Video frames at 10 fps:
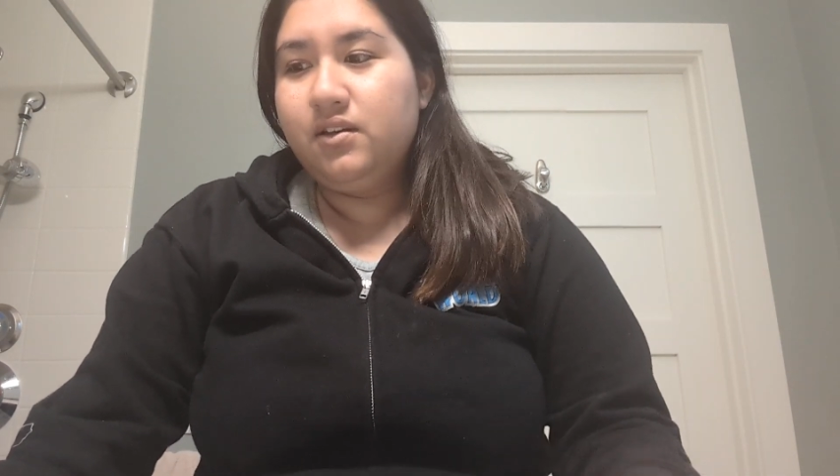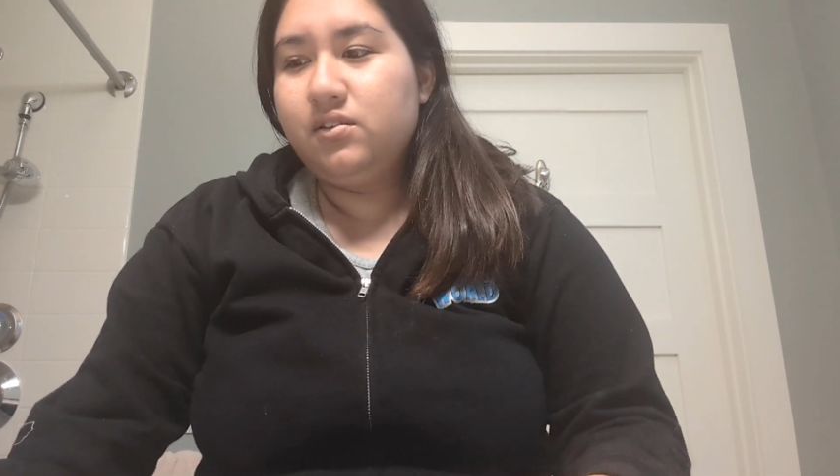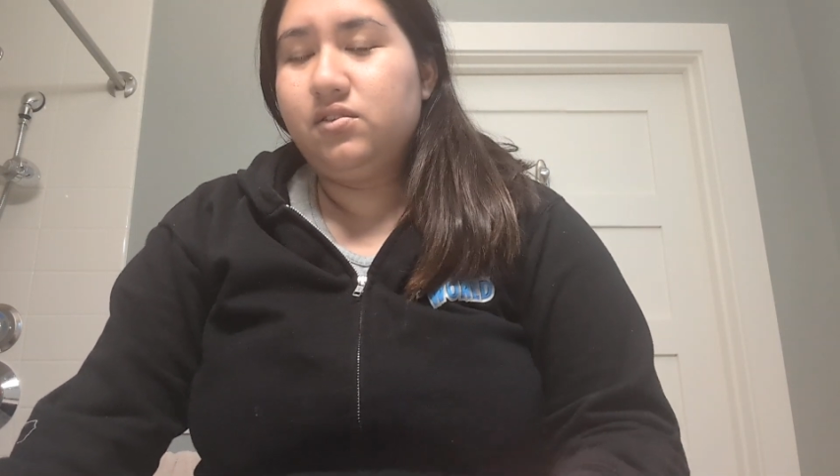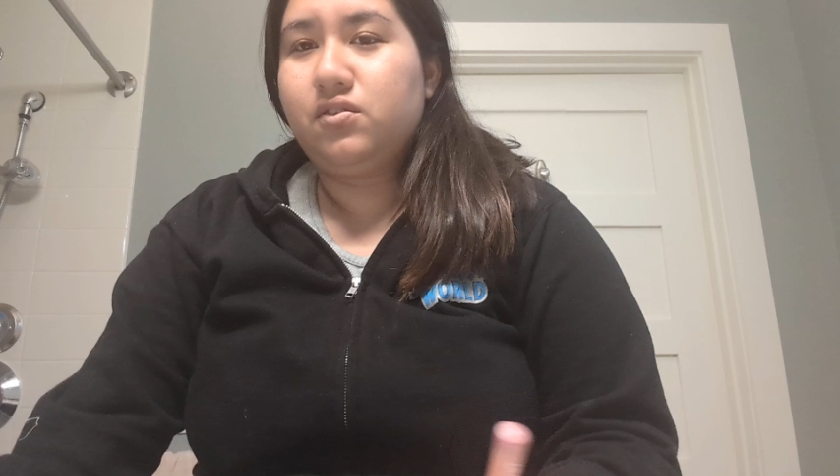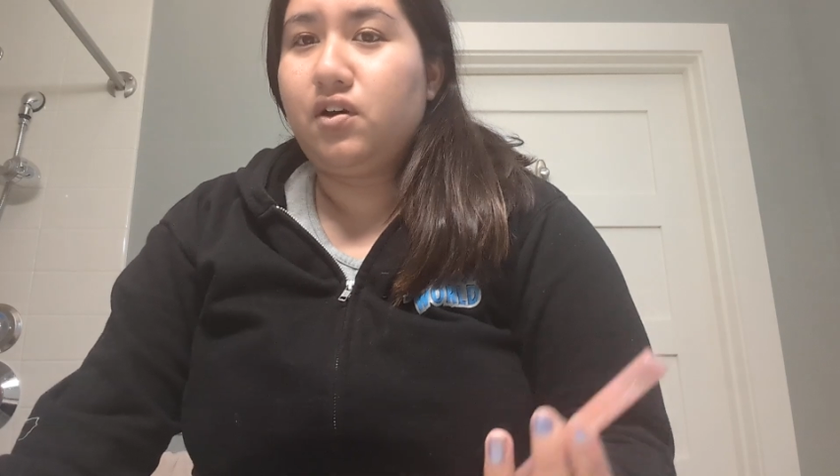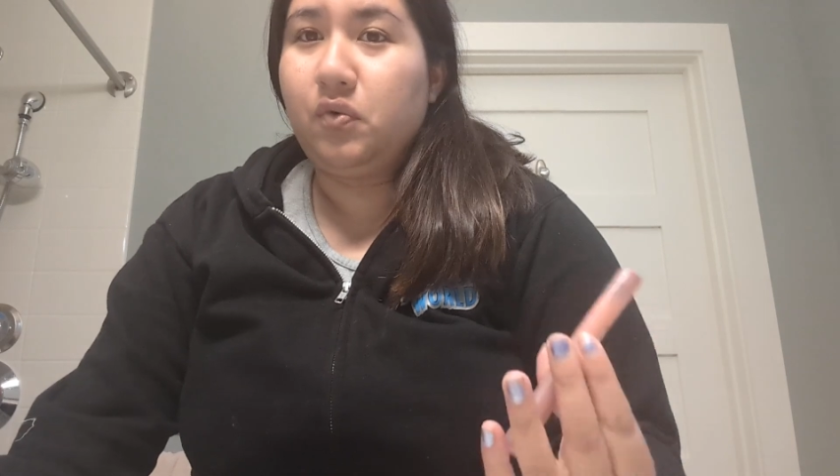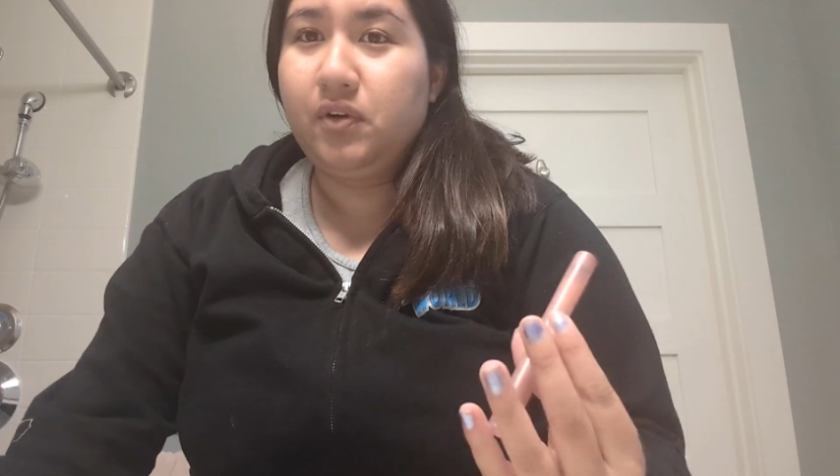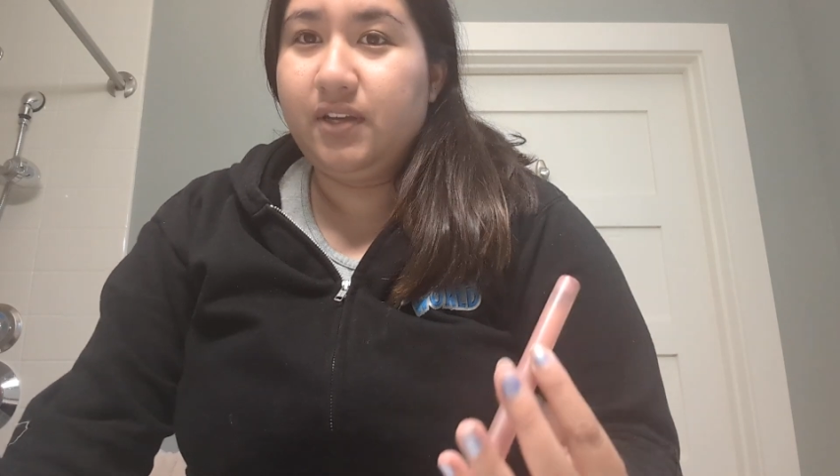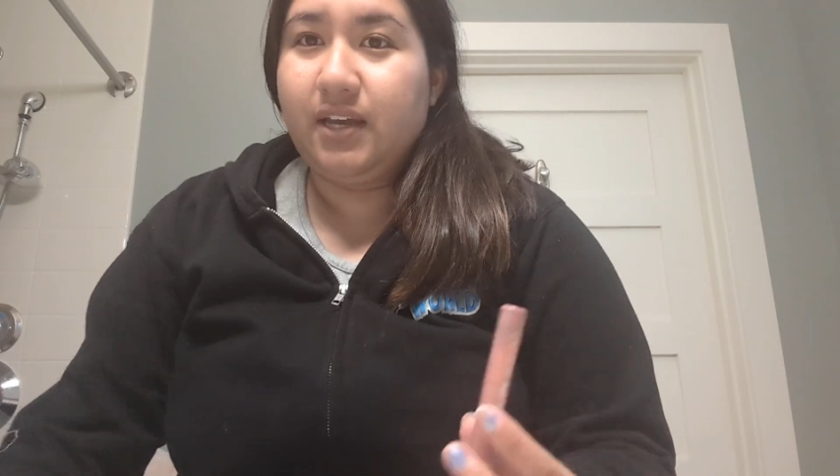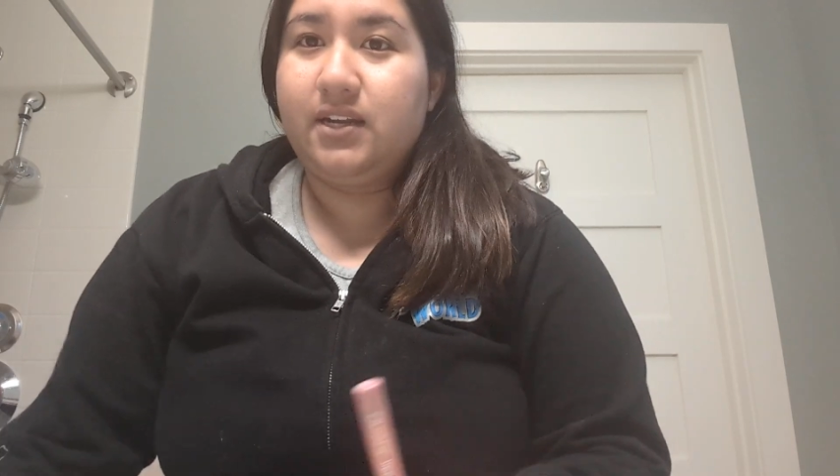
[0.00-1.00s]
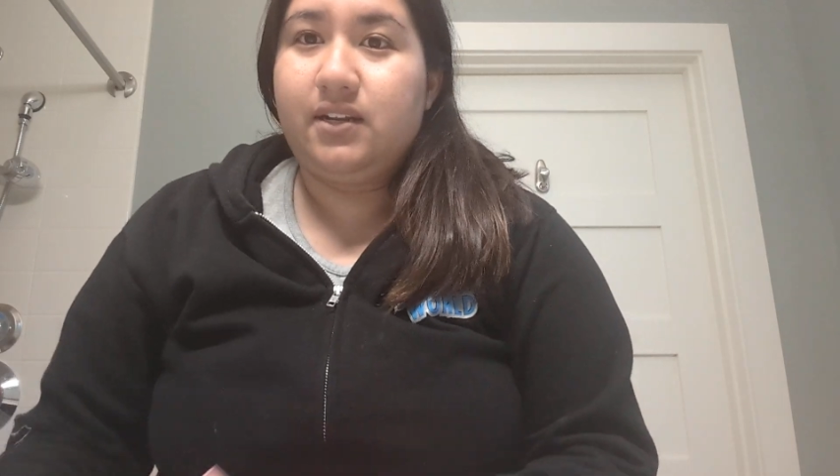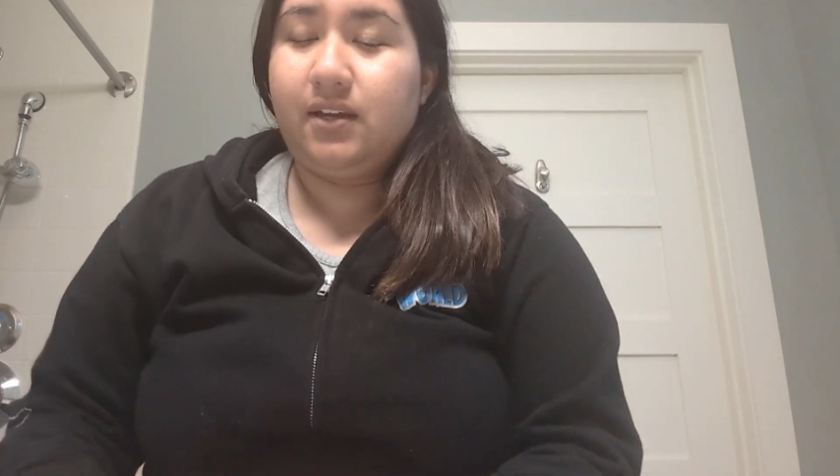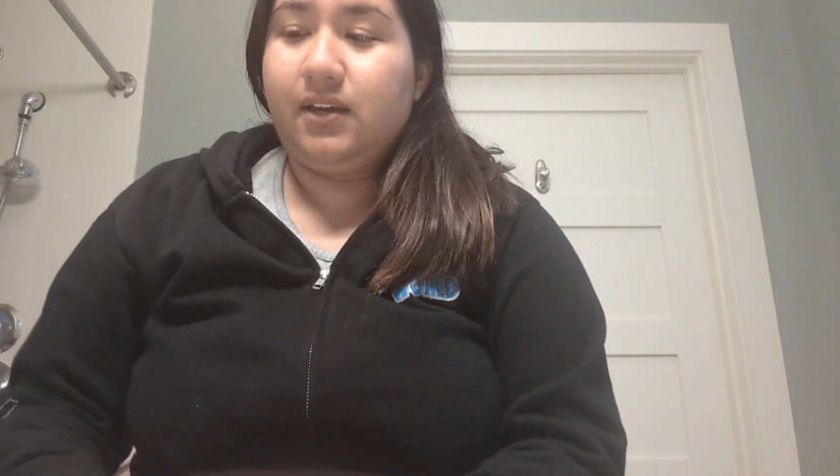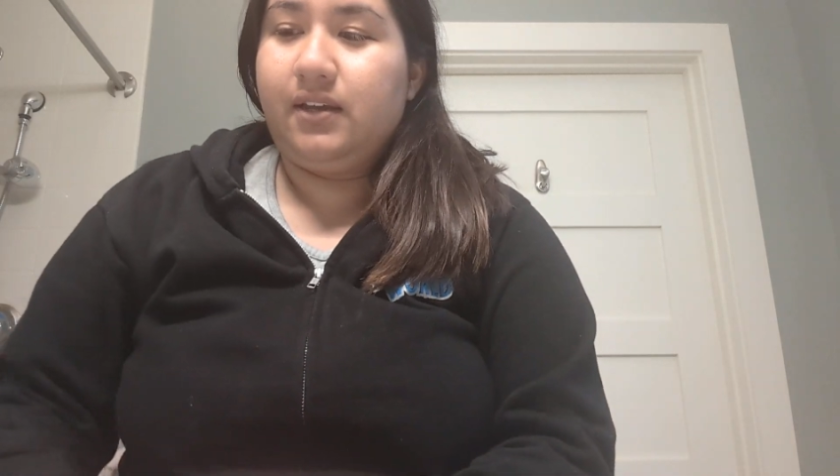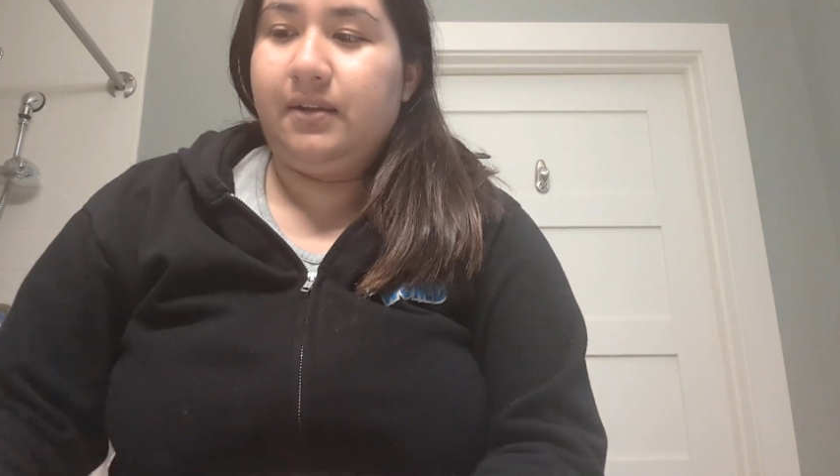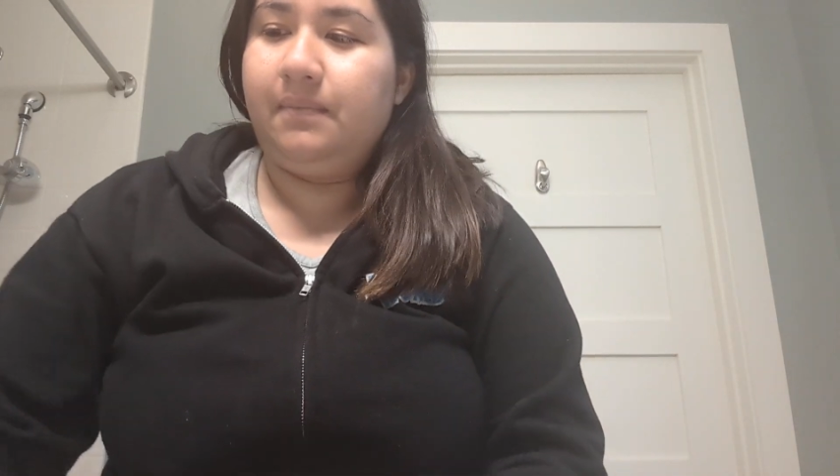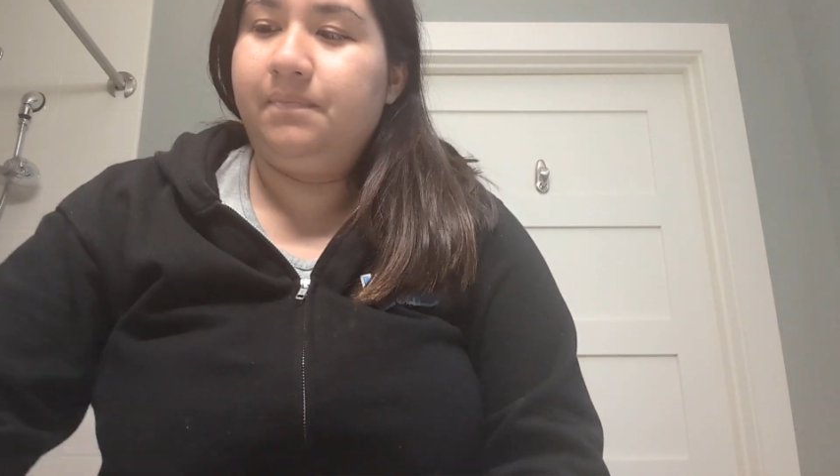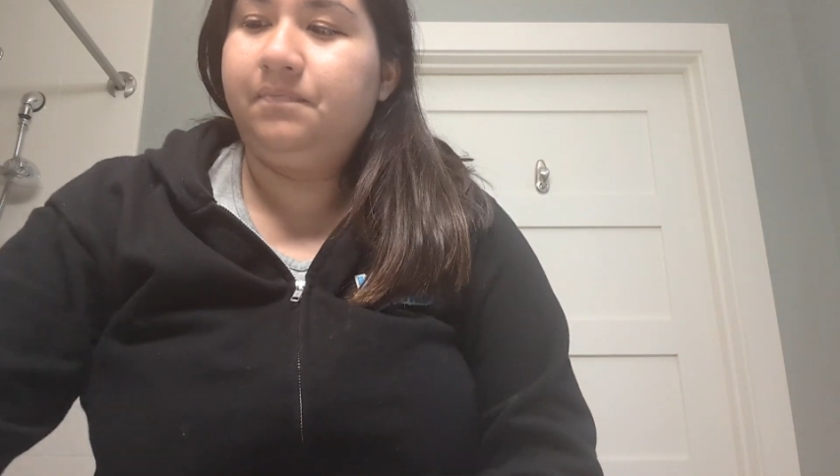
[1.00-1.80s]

so I wouldn't get it again.